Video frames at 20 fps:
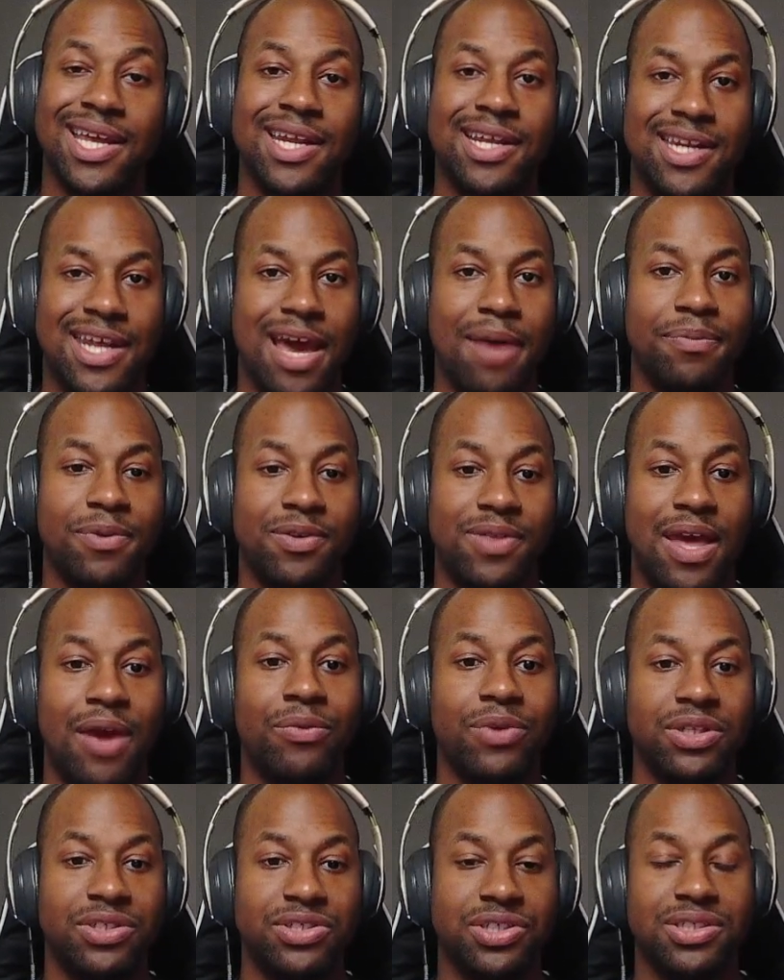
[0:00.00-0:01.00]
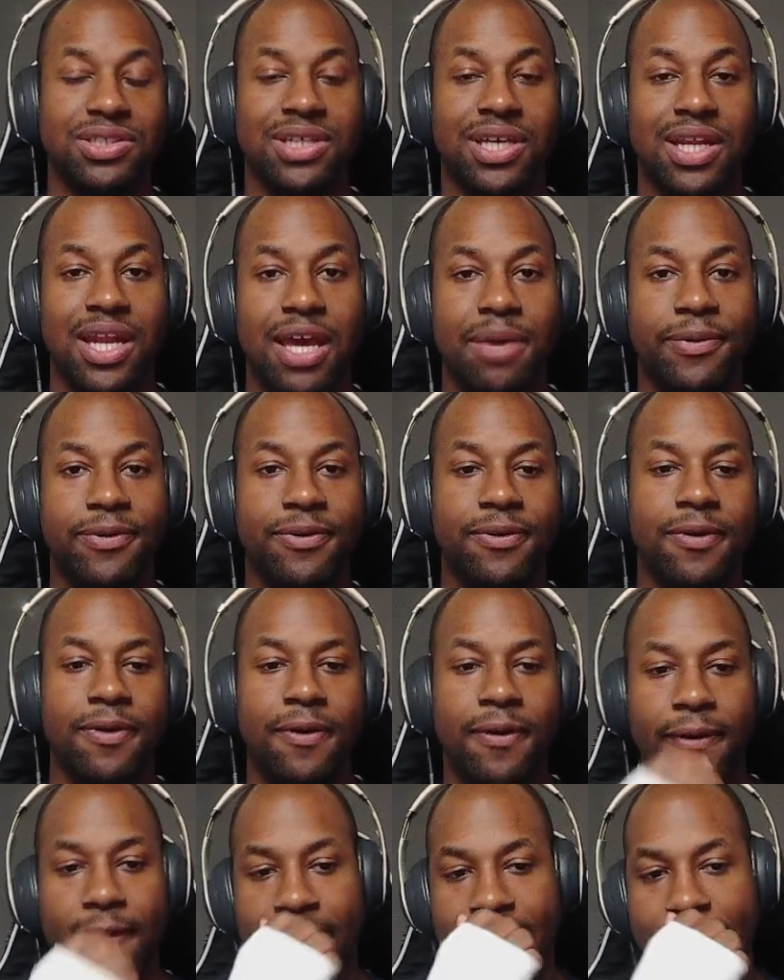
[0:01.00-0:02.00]
adapter that we just enabled.
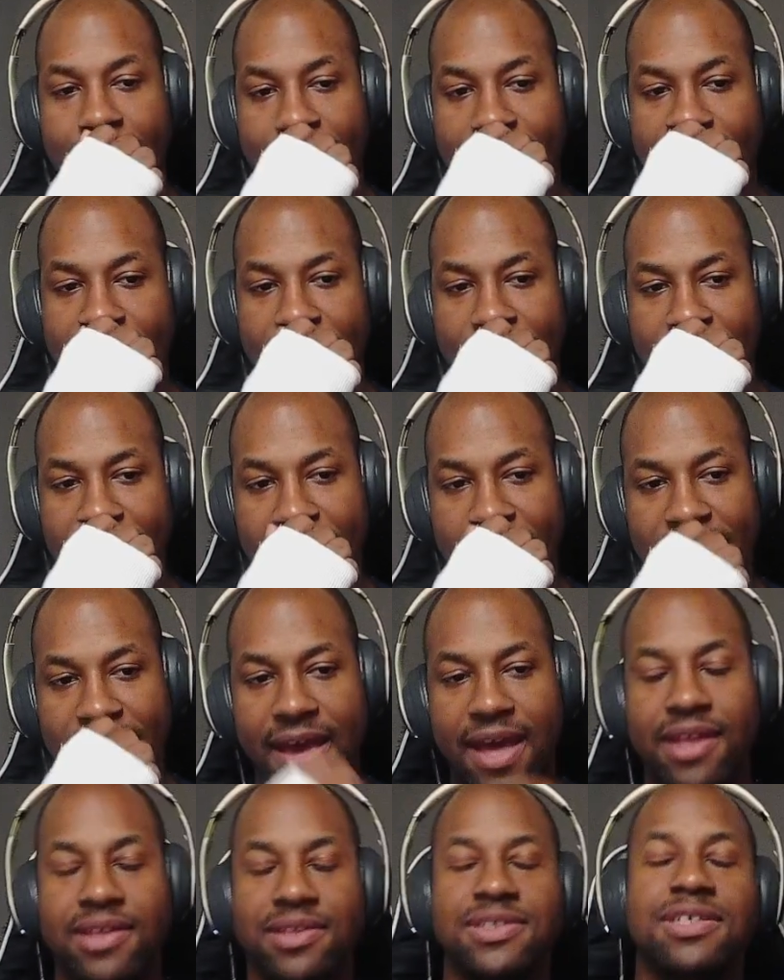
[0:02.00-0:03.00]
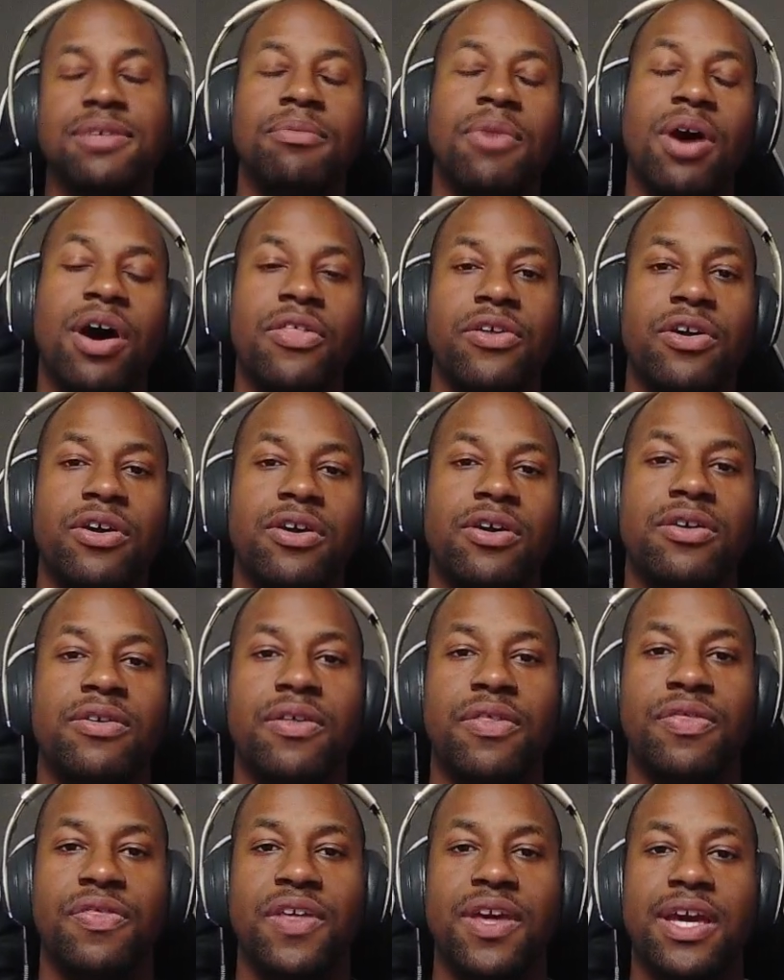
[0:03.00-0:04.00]
And some other
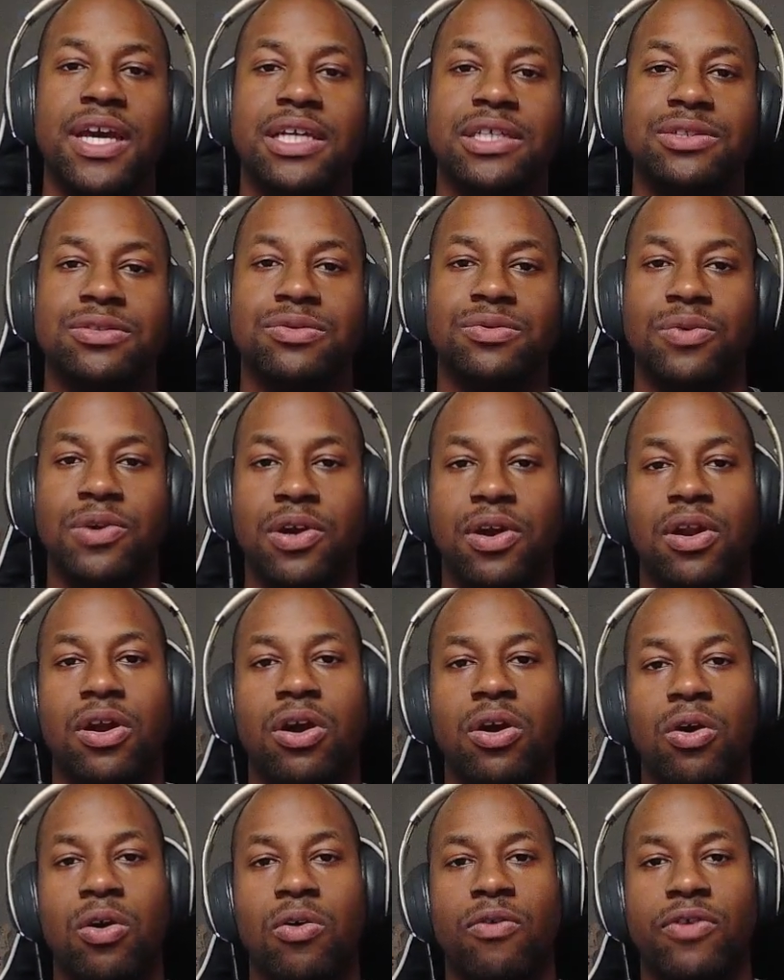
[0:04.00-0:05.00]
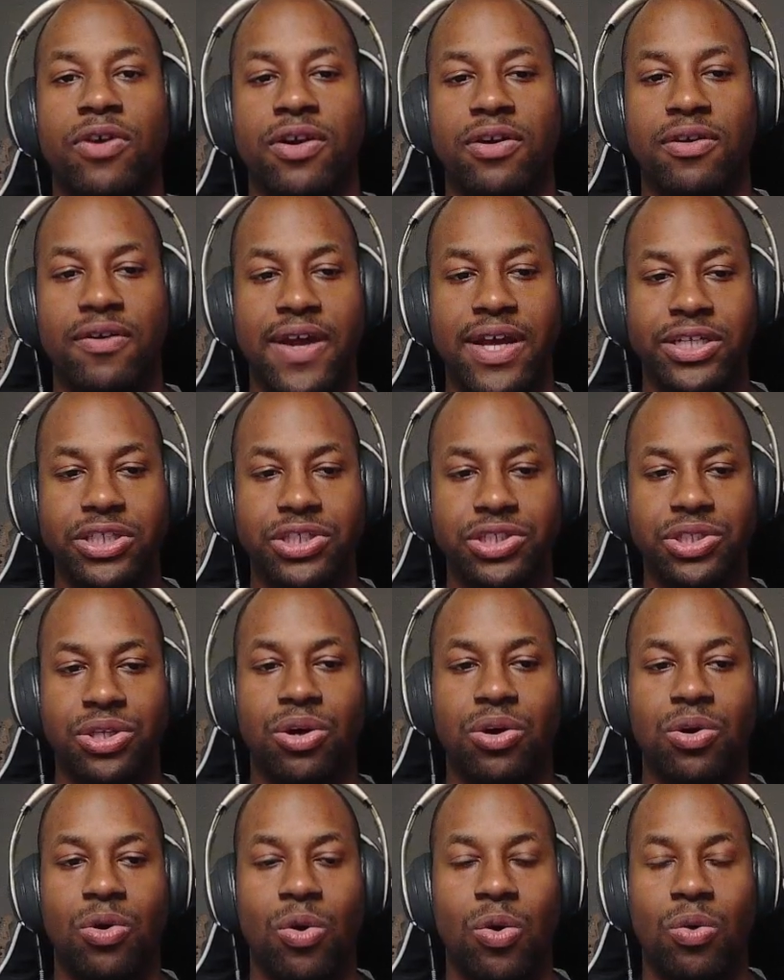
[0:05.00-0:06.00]
things we're going to go over and
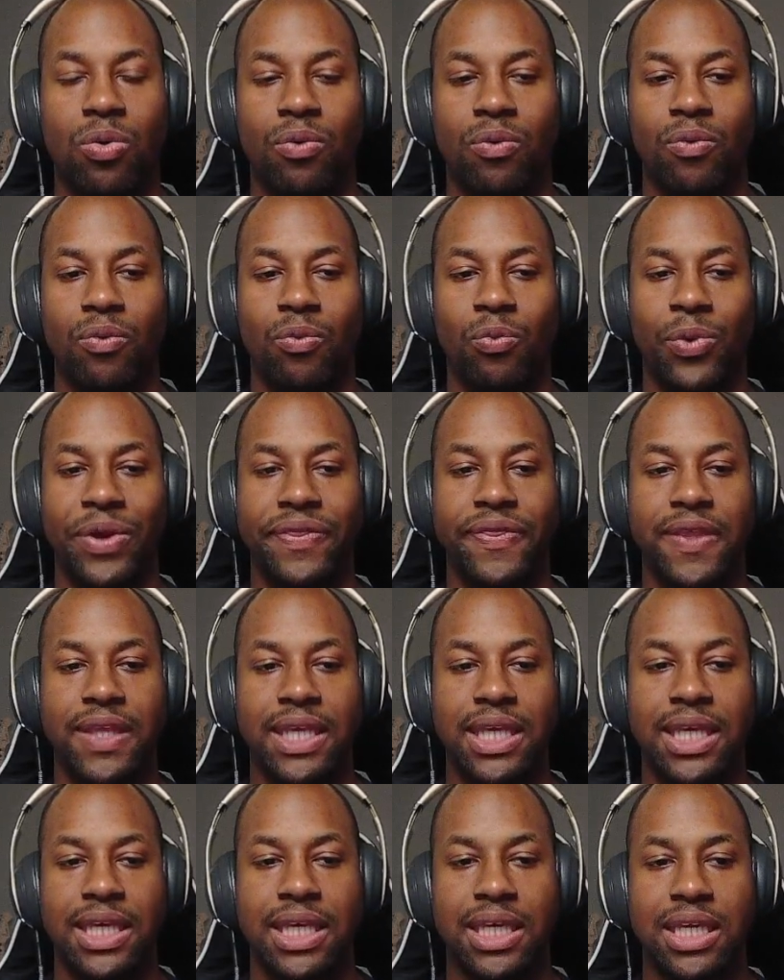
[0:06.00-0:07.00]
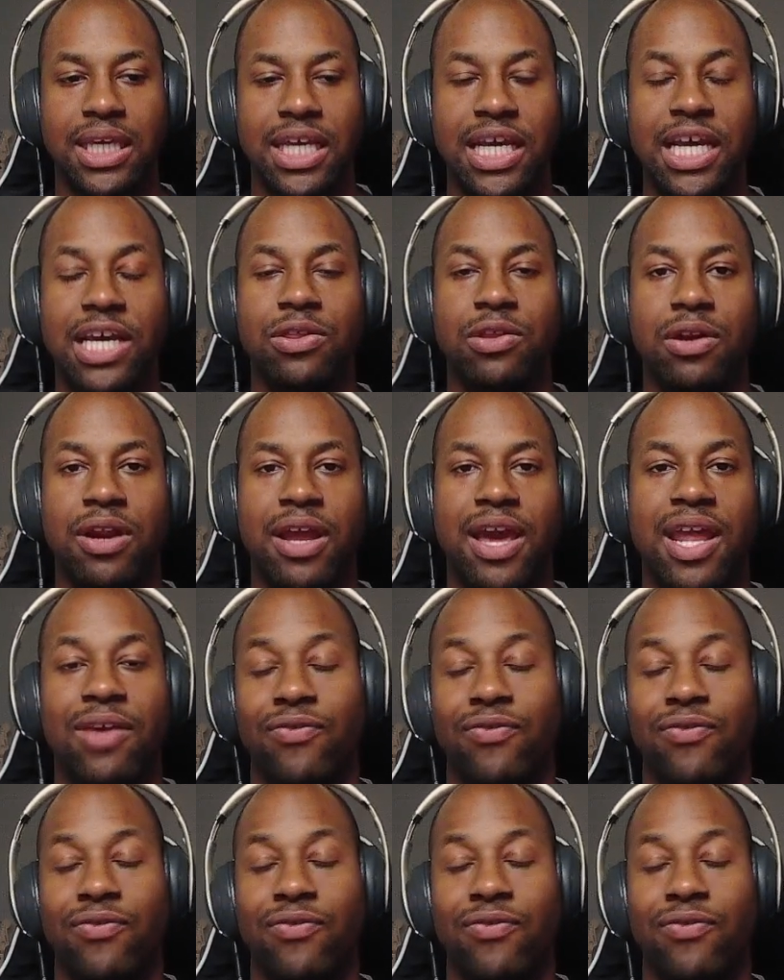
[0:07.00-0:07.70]
show with the Ethernet.